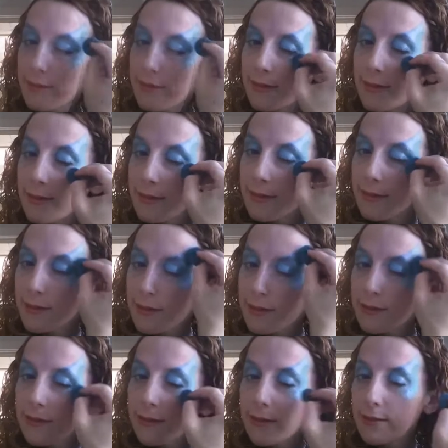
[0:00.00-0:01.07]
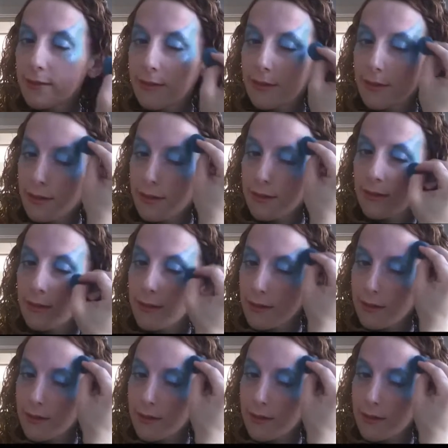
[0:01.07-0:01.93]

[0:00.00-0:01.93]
Nobody speaks.